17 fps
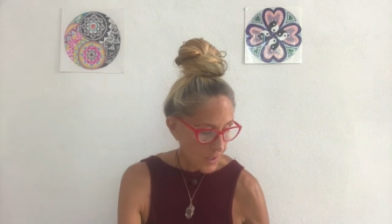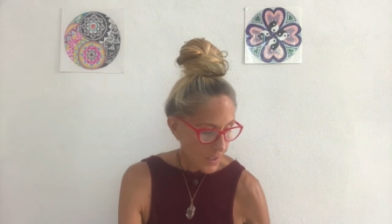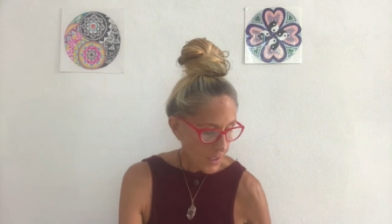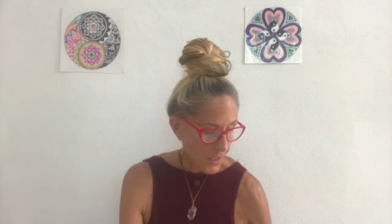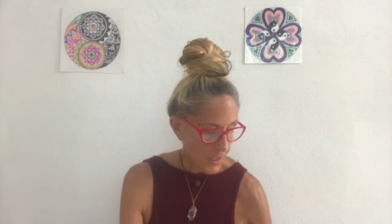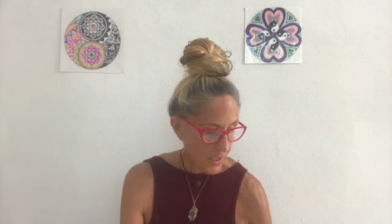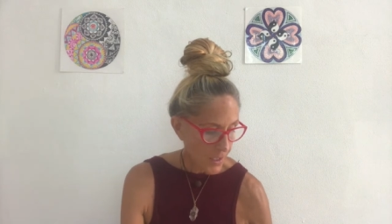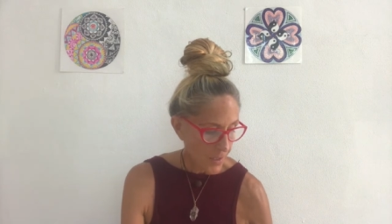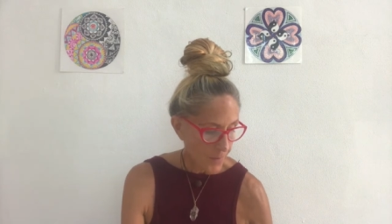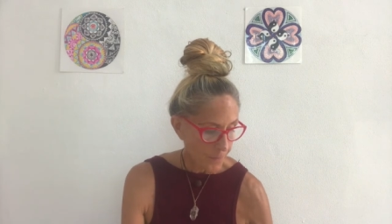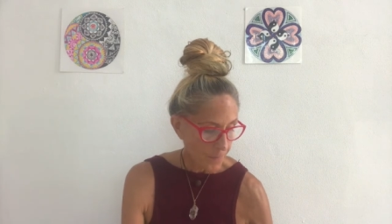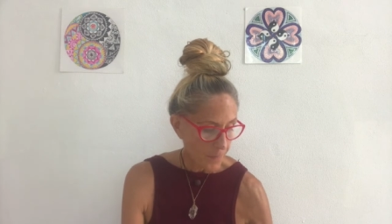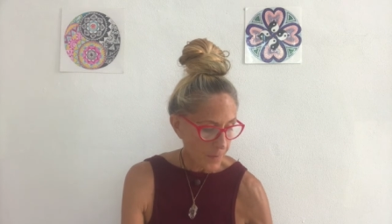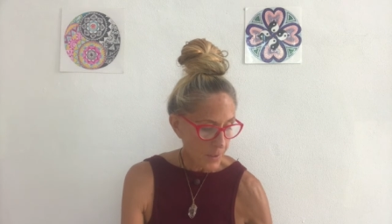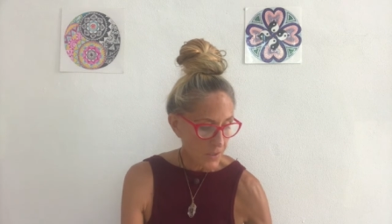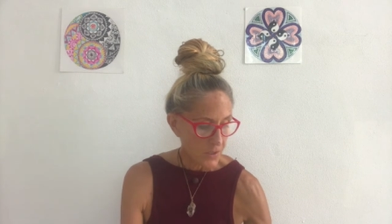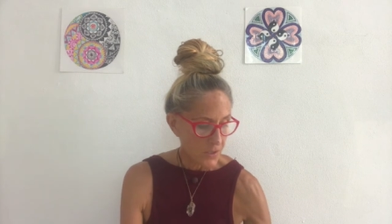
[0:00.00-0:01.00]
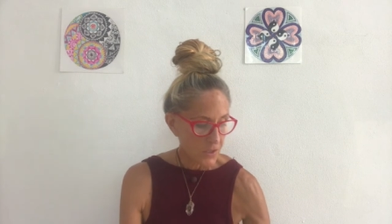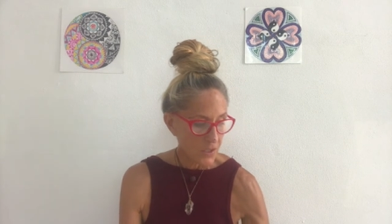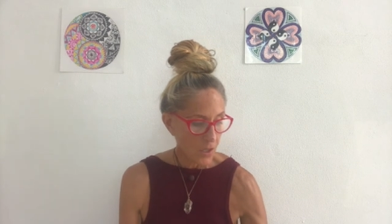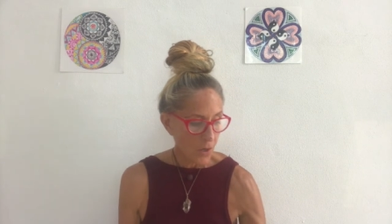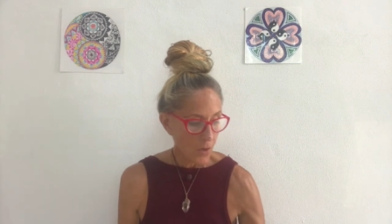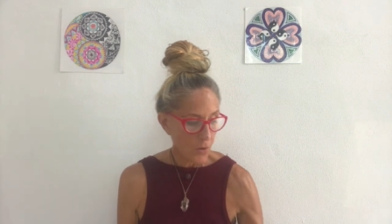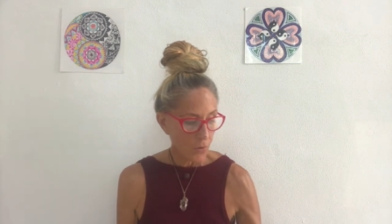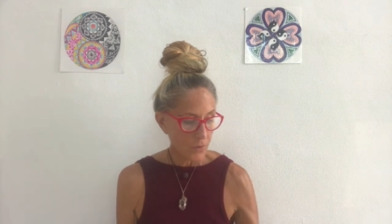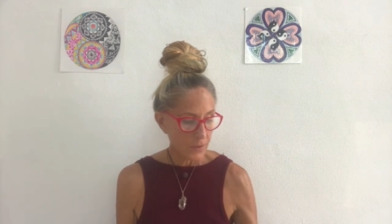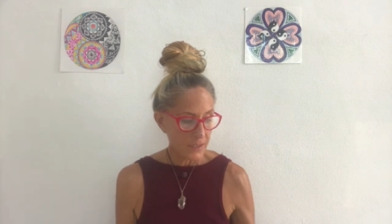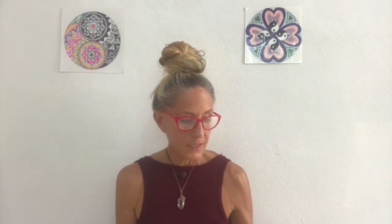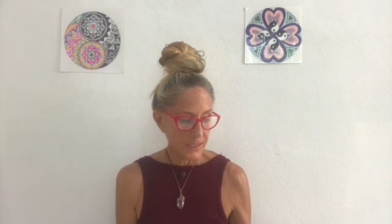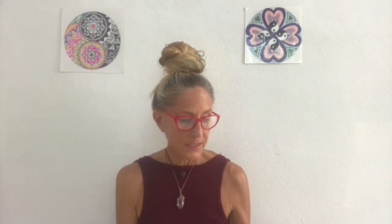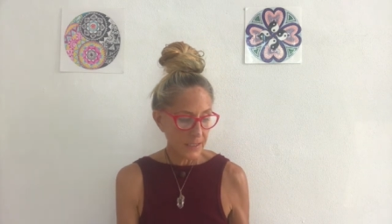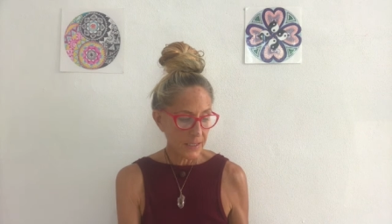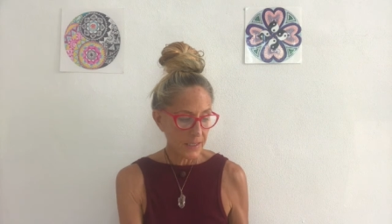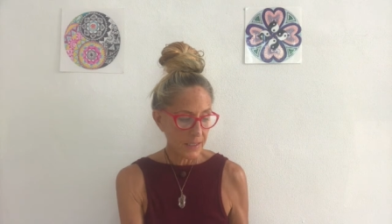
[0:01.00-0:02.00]
um, so to
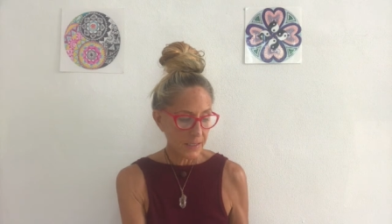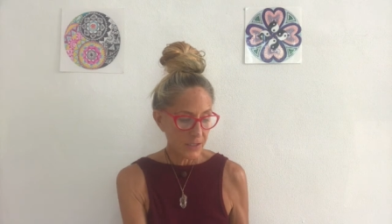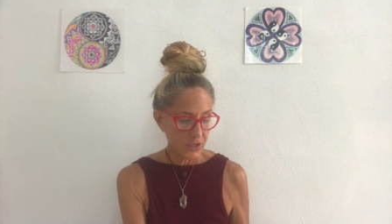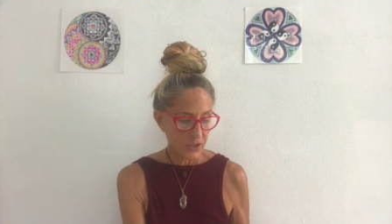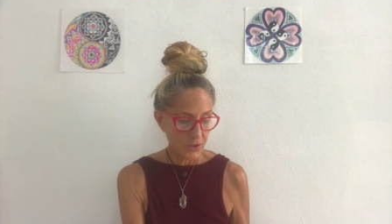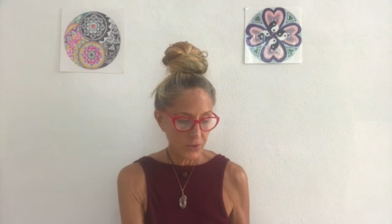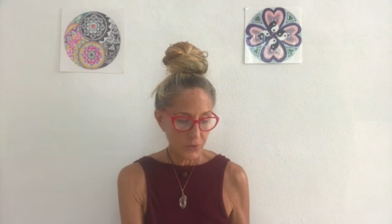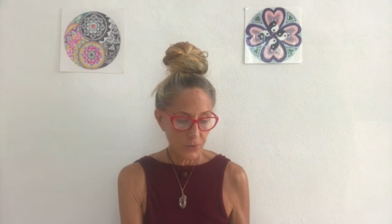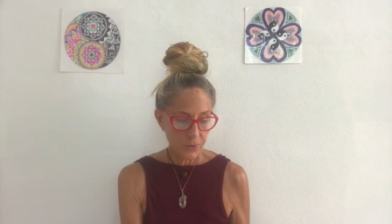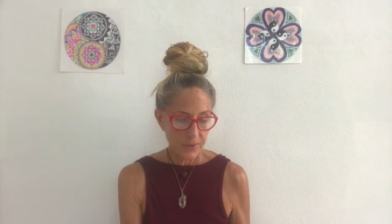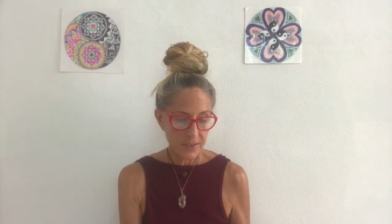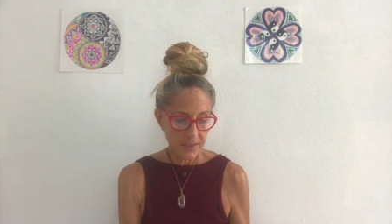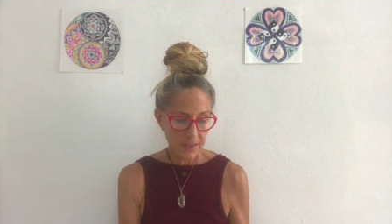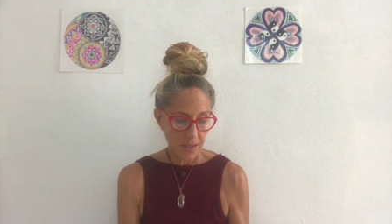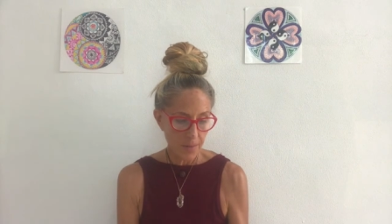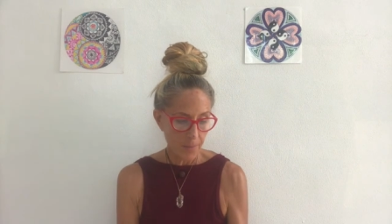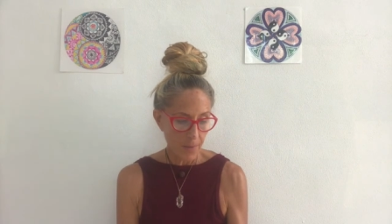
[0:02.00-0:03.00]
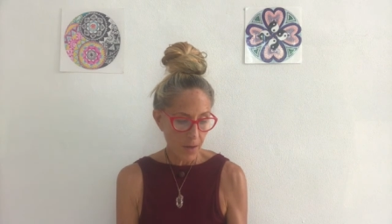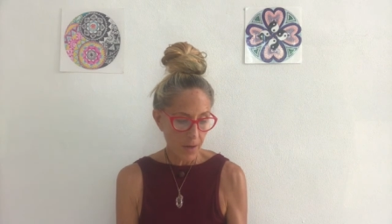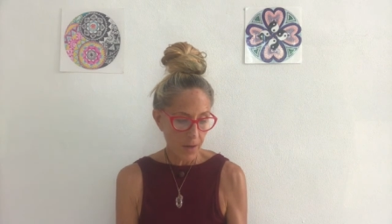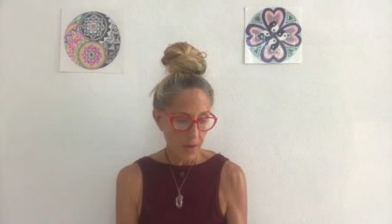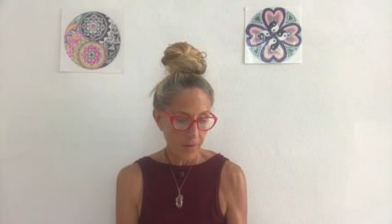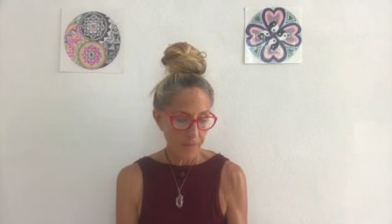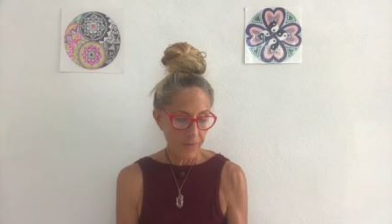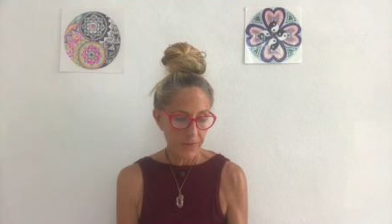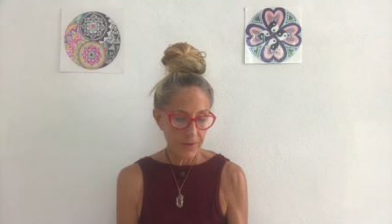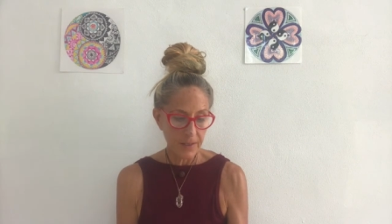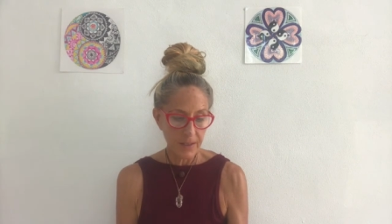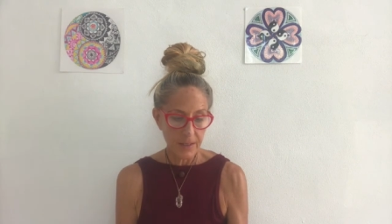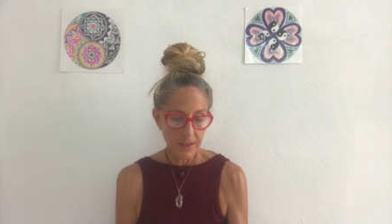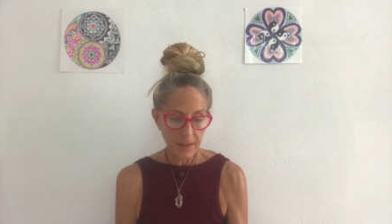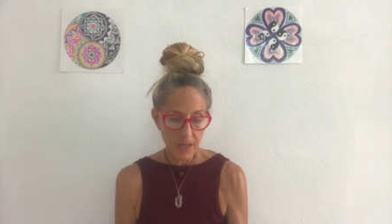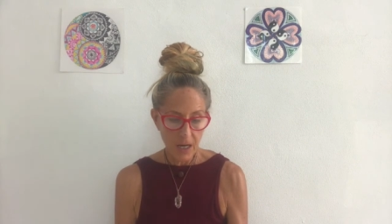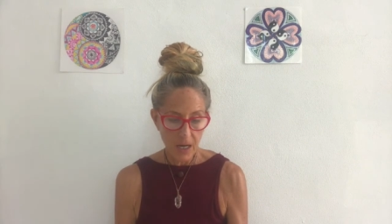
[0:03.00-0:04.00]
get into some of the
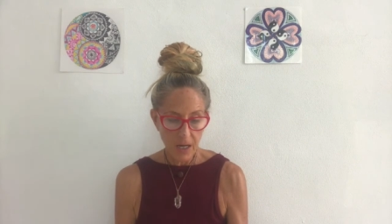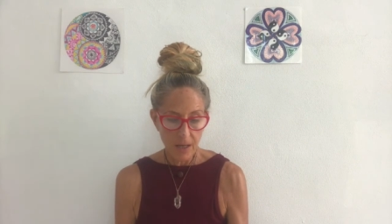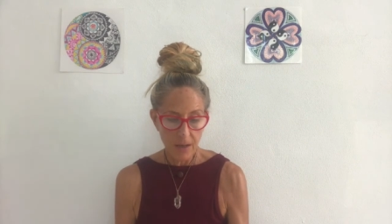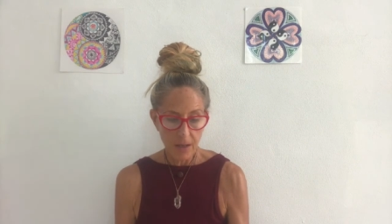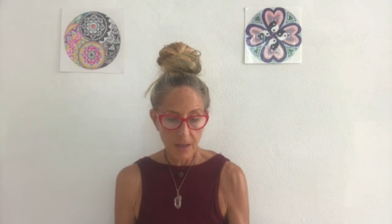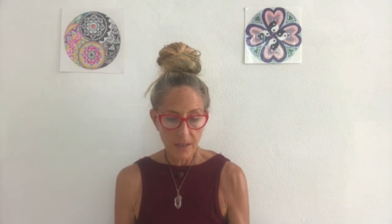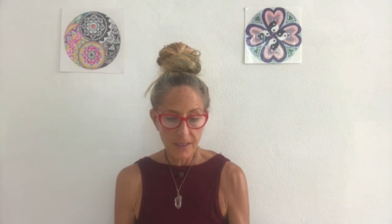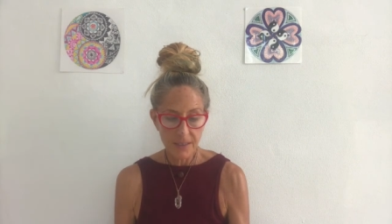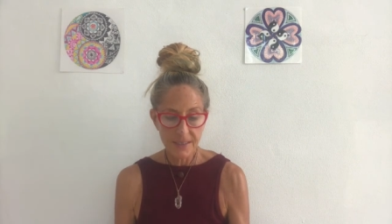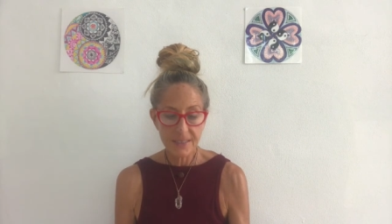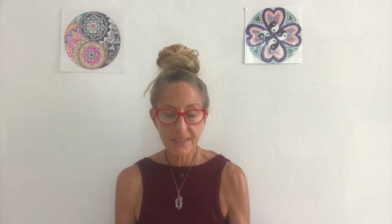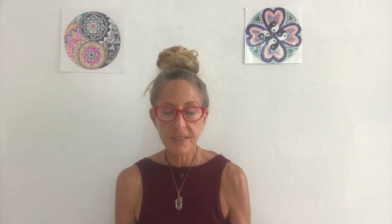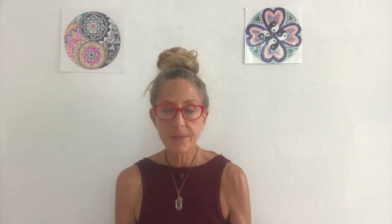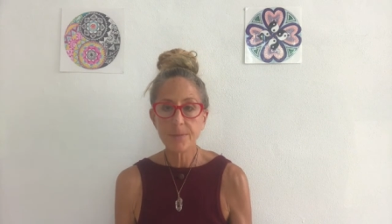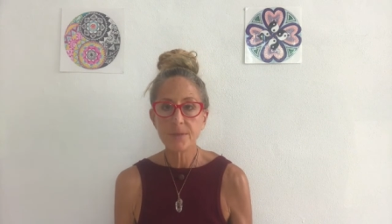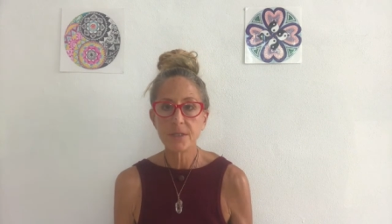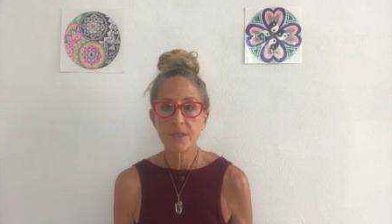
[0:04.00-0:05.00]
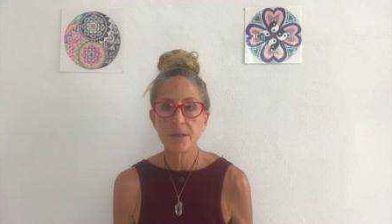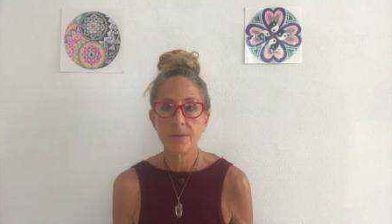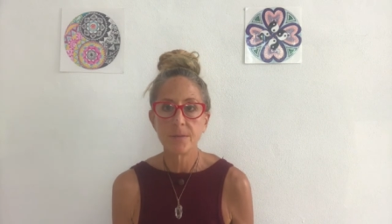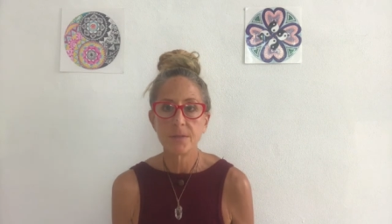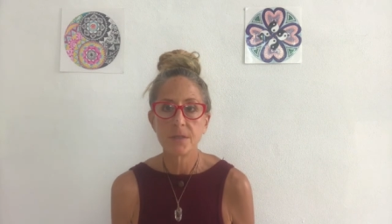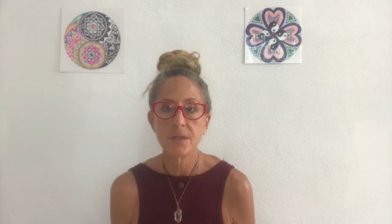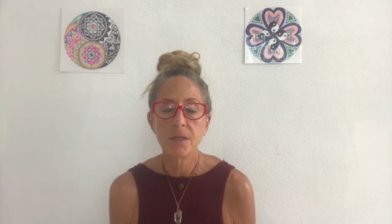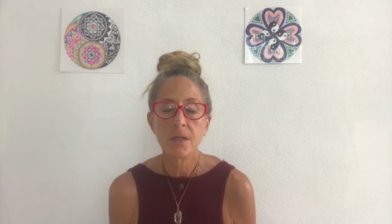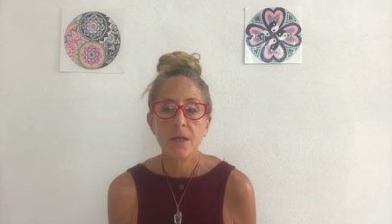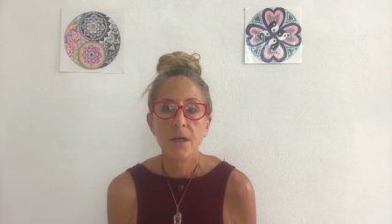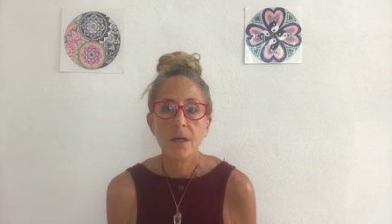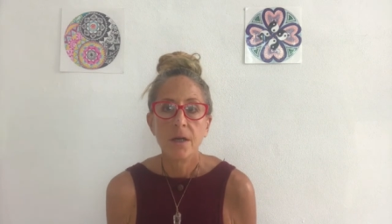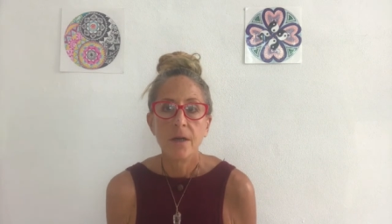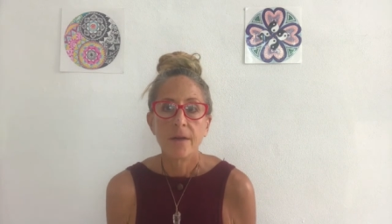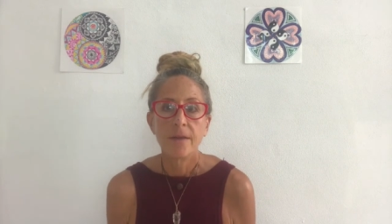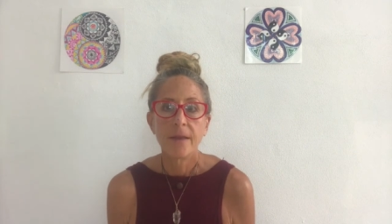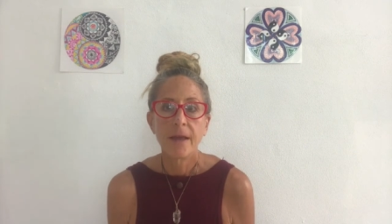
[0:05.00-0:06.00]
symptoms
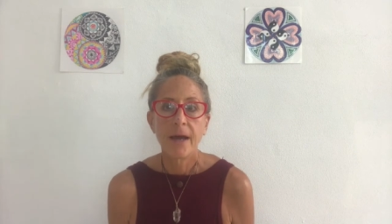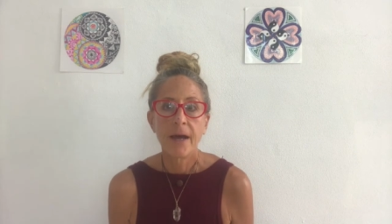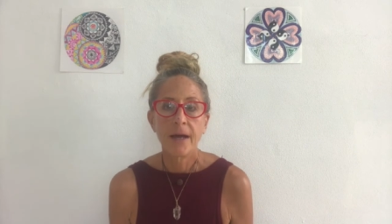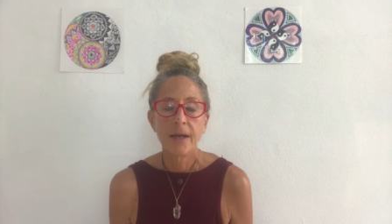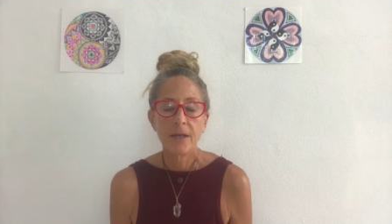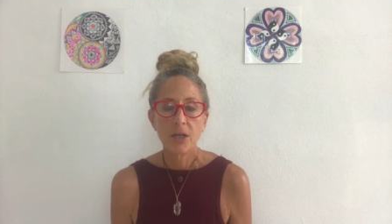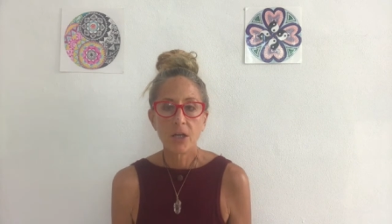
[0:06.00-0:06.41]
that